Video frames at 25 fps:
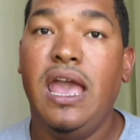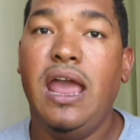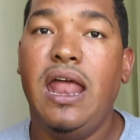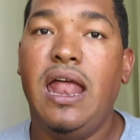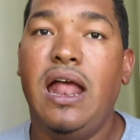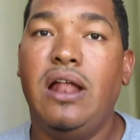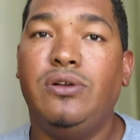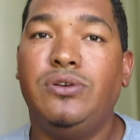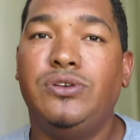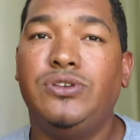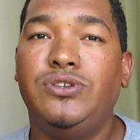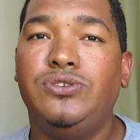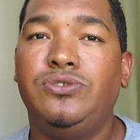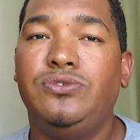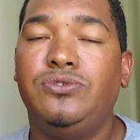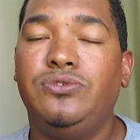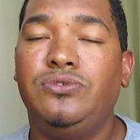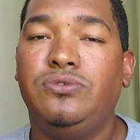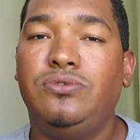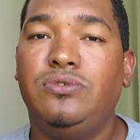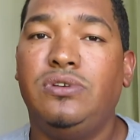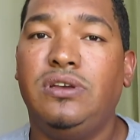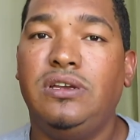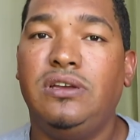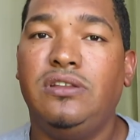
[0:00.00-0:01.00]
And I
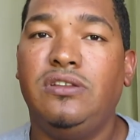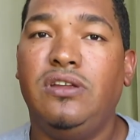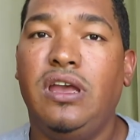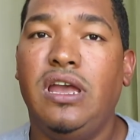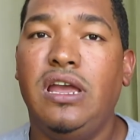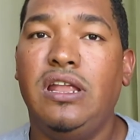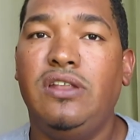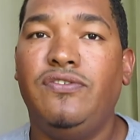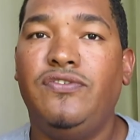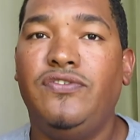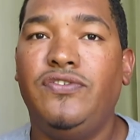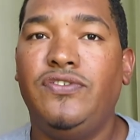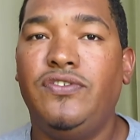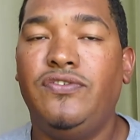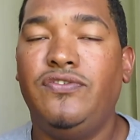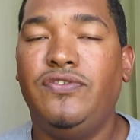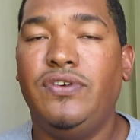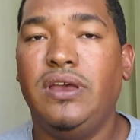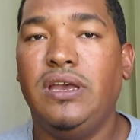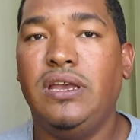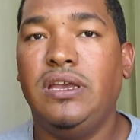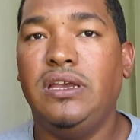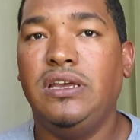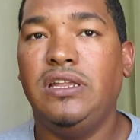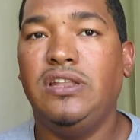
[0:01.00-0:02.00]
also
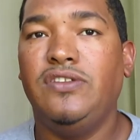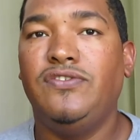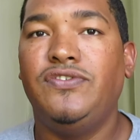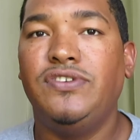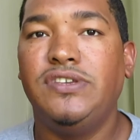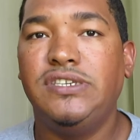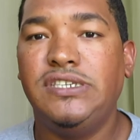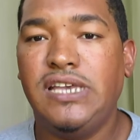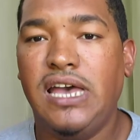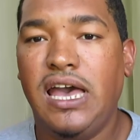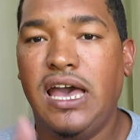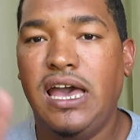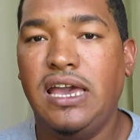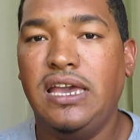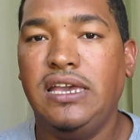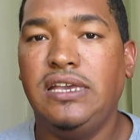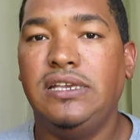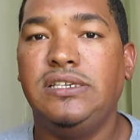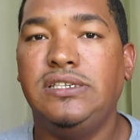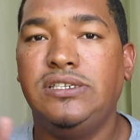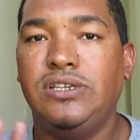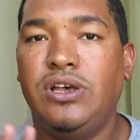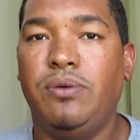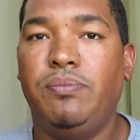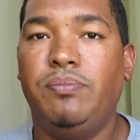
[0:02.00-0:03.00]

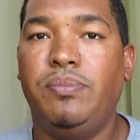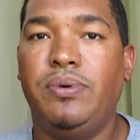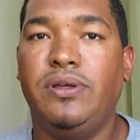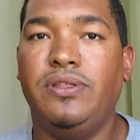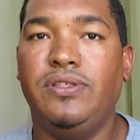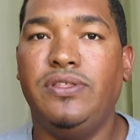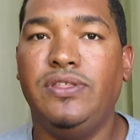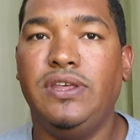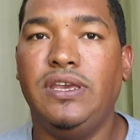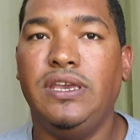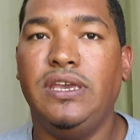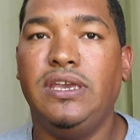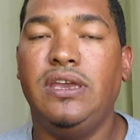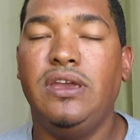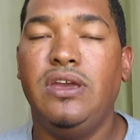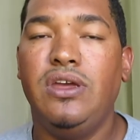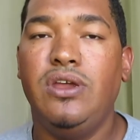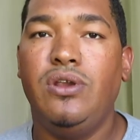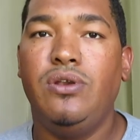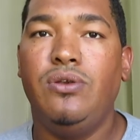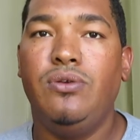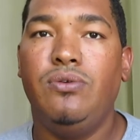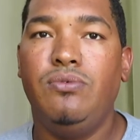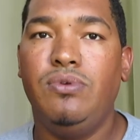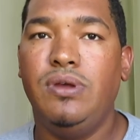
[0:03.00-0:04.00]
emphasize upon the
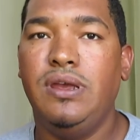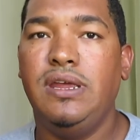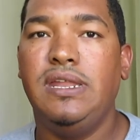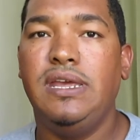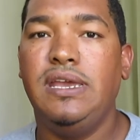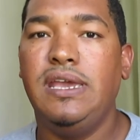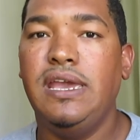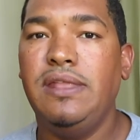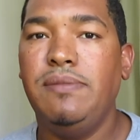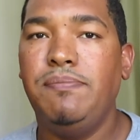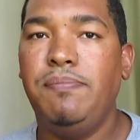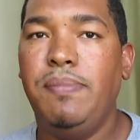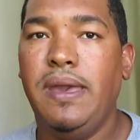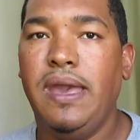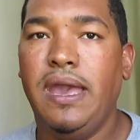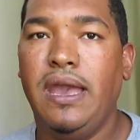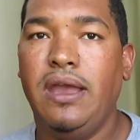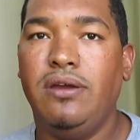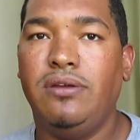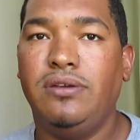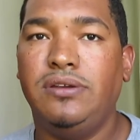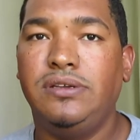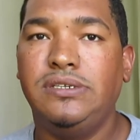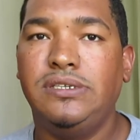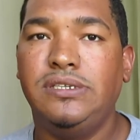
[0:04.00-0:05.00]
reading in
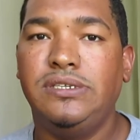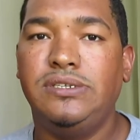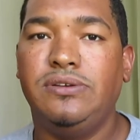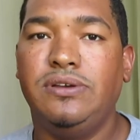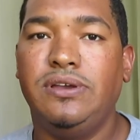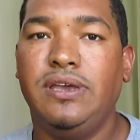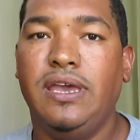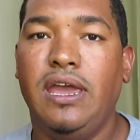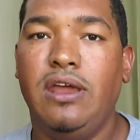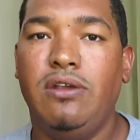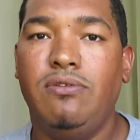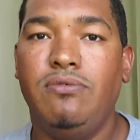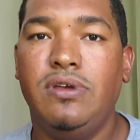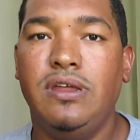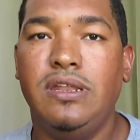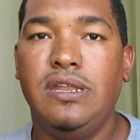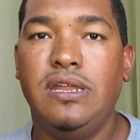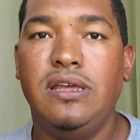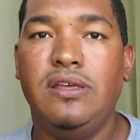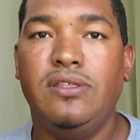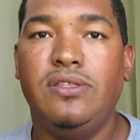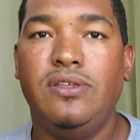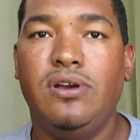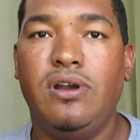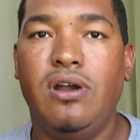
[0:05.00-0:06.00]
pairs, okay,
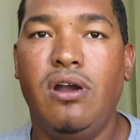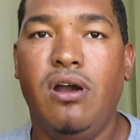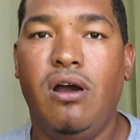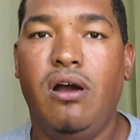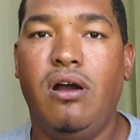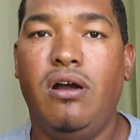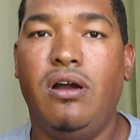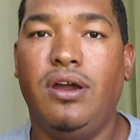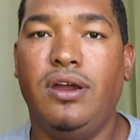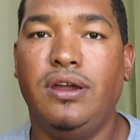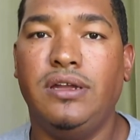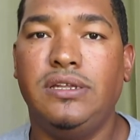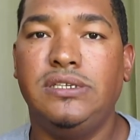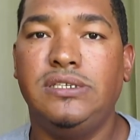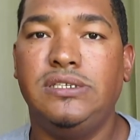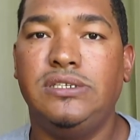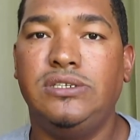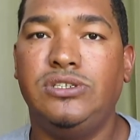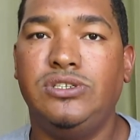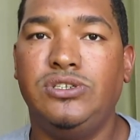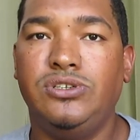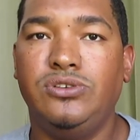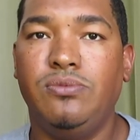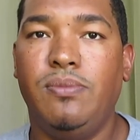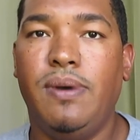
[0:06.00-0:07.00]
reading the
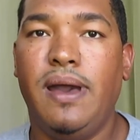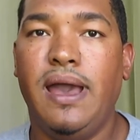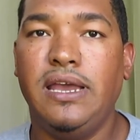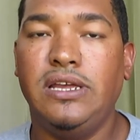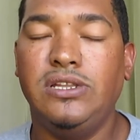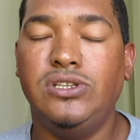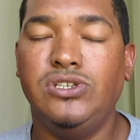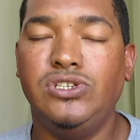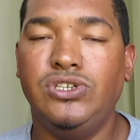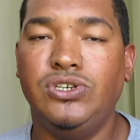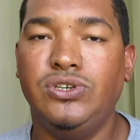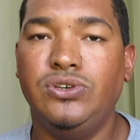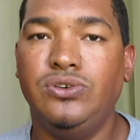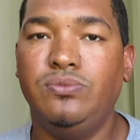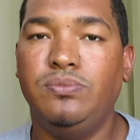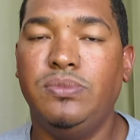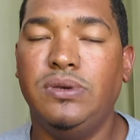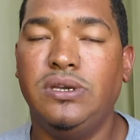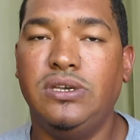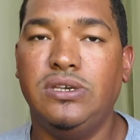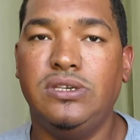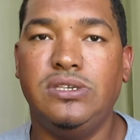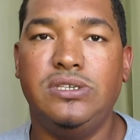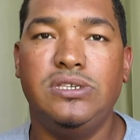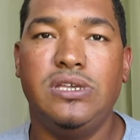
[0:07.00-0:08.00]
cards two by two,
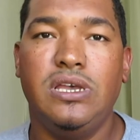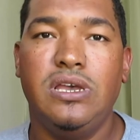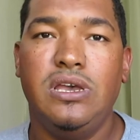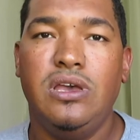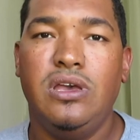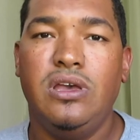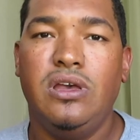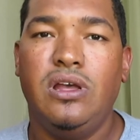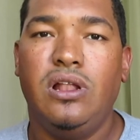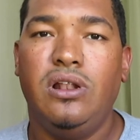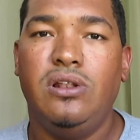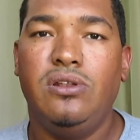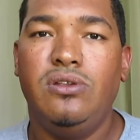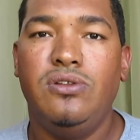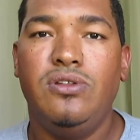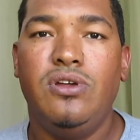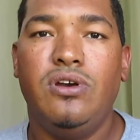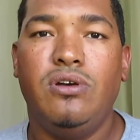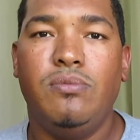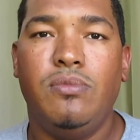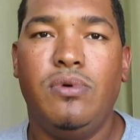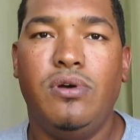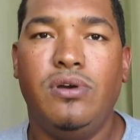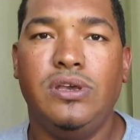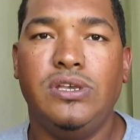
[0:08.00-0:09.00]
because
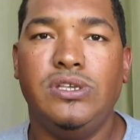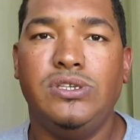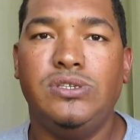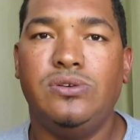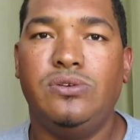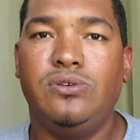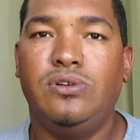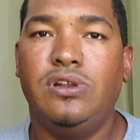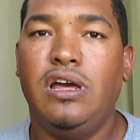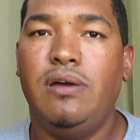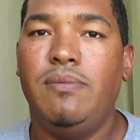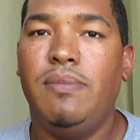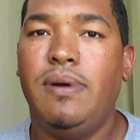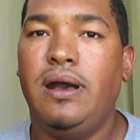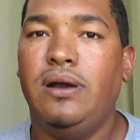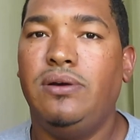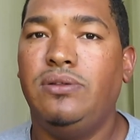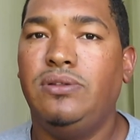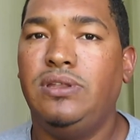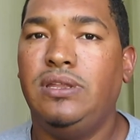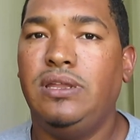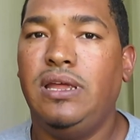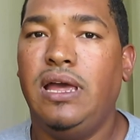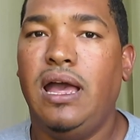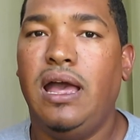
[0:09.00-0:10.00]
Lenormand is all
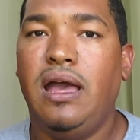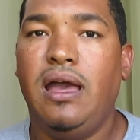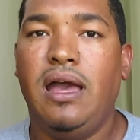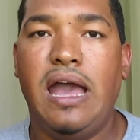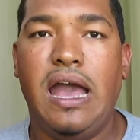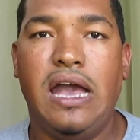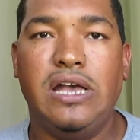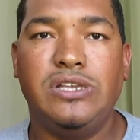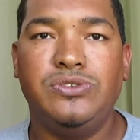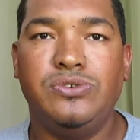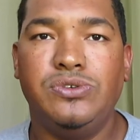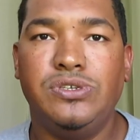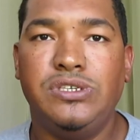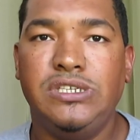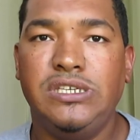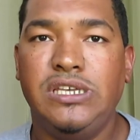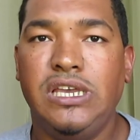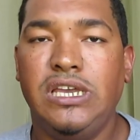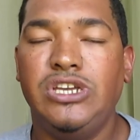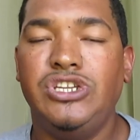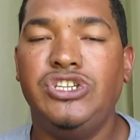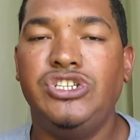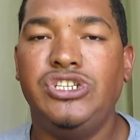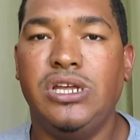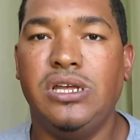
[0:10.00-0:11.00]
about
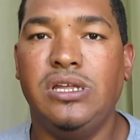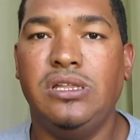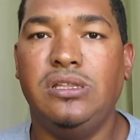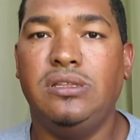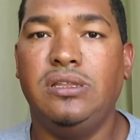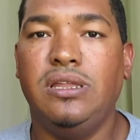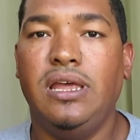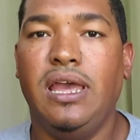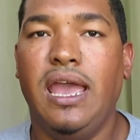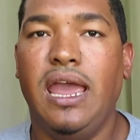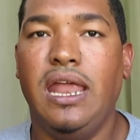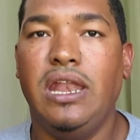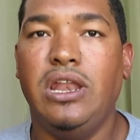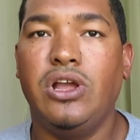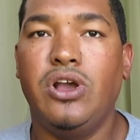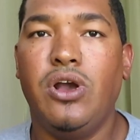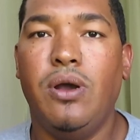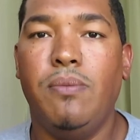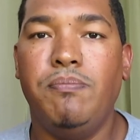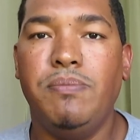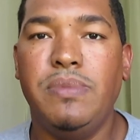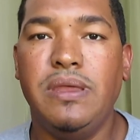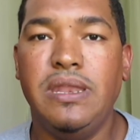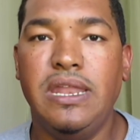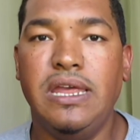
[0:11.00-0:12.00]
association and
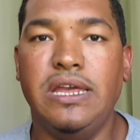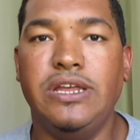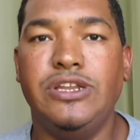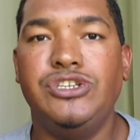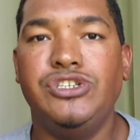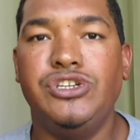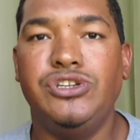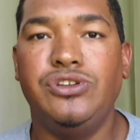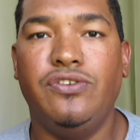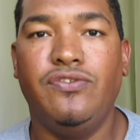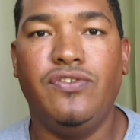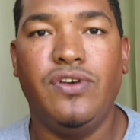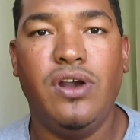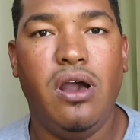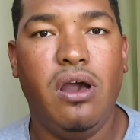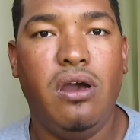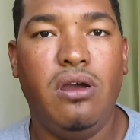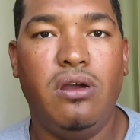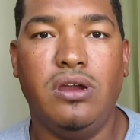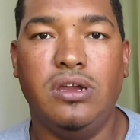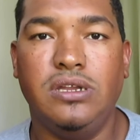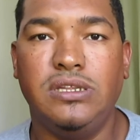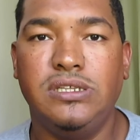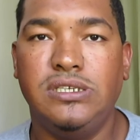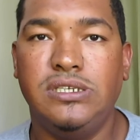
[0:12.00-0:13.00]
combination of
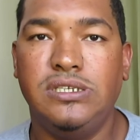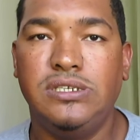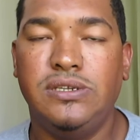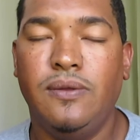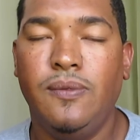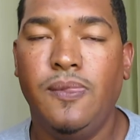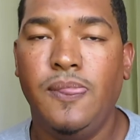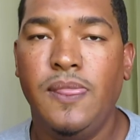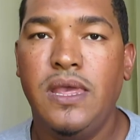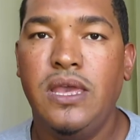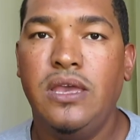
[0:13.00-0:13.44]
cards.